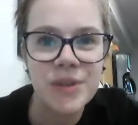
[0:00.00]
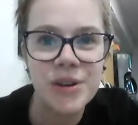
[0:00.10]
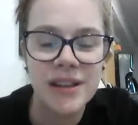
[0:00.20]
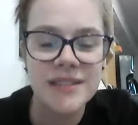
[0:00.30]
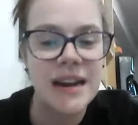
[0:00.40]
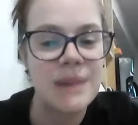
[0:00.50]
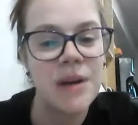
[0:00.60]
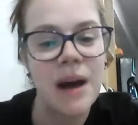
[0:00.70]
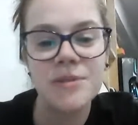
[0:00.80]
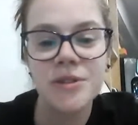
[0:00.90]
you can set up
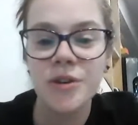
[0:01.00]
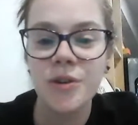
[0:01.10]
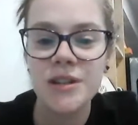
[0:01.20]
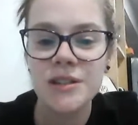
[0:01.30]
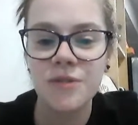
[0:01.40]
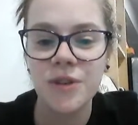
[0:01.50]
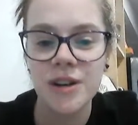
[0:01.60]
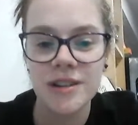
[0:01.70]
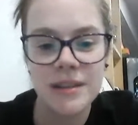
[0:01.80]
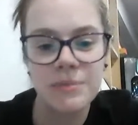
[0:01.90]
an obstacle course for
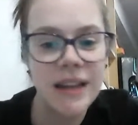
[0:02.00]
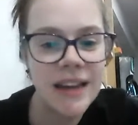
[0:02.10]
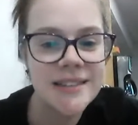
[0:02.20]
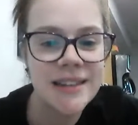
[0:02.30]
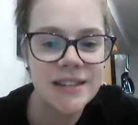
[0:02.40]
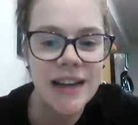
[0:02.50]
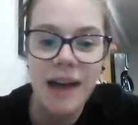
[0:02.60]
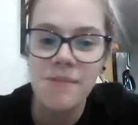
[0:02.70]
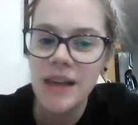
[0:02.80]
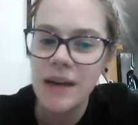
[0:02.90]
your siblings and
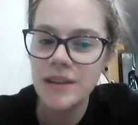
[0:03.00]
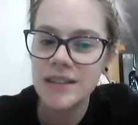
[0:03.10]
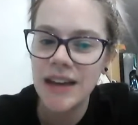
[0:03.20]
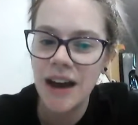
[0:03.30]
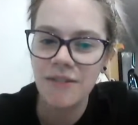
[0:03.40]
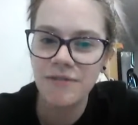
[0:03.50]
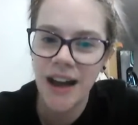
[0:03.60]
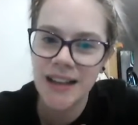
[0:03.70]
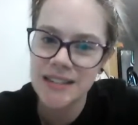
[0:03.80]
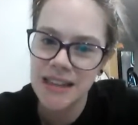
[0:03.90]
time them to see how
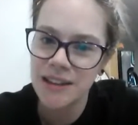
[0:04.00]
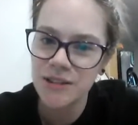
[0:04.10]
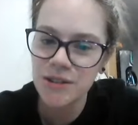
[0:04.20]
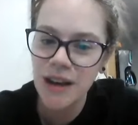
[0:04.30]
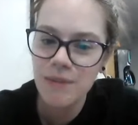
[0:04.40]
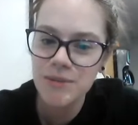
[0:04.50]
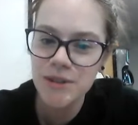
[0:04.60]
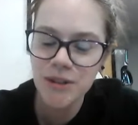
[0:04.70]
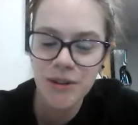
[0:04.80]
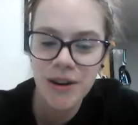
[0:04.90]
fast they can do the
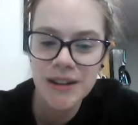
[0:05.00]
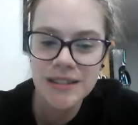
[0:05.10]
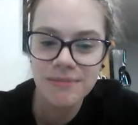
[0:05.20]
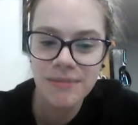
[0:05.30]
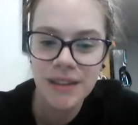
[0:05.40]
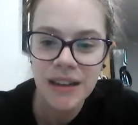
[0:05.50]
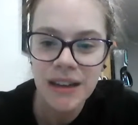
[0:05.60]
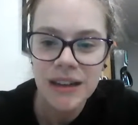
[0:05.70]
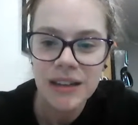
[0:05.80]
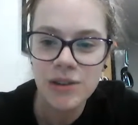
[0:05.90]
obstacle course.
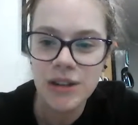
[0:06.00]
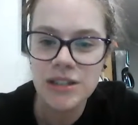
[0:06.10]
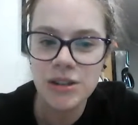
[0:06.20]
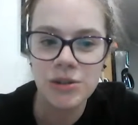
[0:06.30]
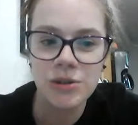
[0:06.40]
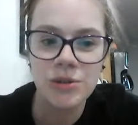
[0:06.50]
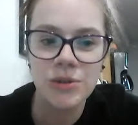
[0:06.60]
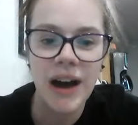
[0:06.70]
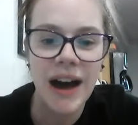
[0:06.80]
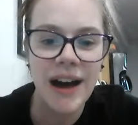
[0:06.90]
You could
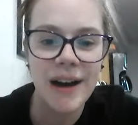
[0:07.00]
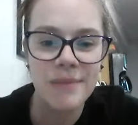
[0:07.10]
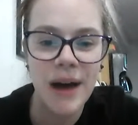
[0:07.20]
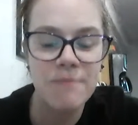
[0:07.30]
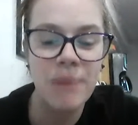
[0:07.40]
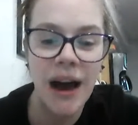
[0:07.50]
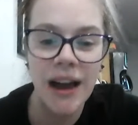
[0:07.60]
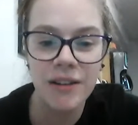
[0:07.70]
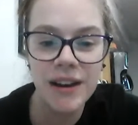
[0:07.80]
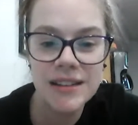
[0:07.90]
do a
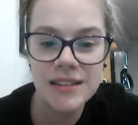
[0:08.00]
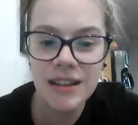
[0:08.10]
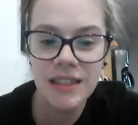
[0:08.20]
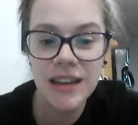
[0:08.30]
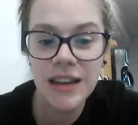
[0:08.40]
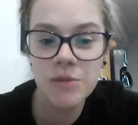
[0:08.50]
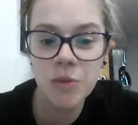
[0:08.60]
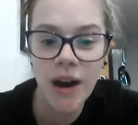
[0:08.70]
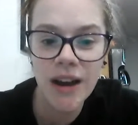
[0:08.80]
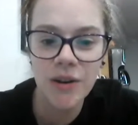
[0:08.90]
pirate themed
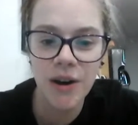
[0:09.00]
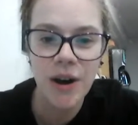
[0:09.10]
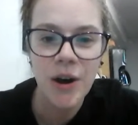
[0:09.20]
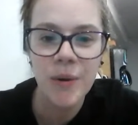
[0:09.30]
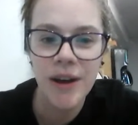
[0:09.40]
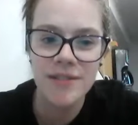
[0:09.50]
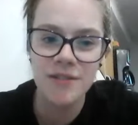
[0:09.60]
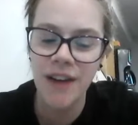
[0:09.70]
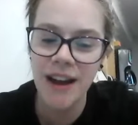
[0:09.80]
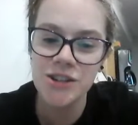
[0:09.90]
one or where you have
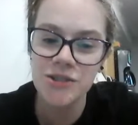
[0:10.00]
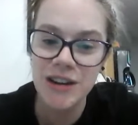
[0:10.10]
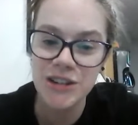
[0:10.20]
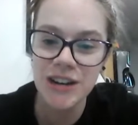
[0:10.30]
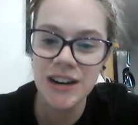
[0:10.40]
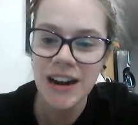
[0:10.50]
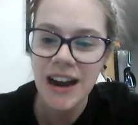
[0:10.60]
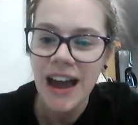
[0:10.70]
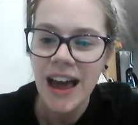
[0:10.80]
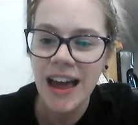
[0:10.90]
to find treasure
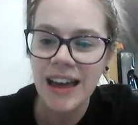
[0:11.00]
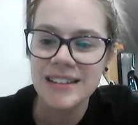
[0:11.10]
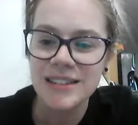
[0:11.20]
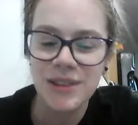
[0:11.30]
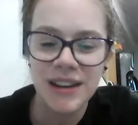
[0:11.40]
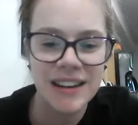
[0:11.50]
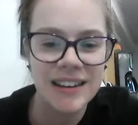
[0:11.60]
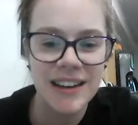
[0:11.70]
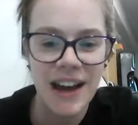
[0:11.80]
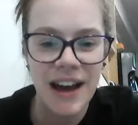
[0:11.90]
and you
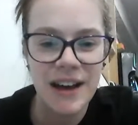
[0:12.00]
can